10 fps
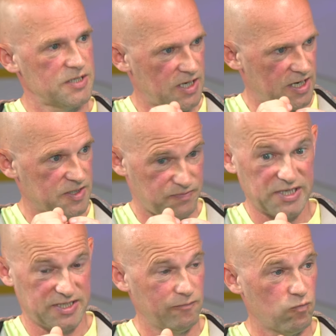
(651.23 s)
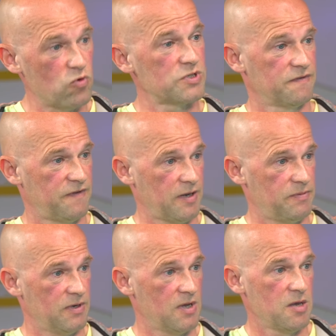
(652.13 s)
and it's basically water
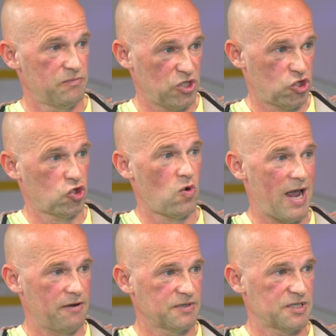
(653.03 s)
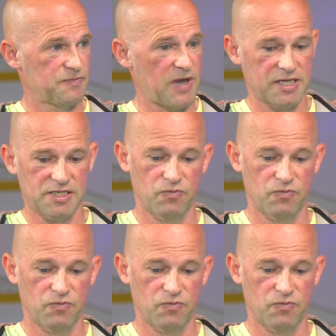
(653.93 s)
vapor being shot out into space.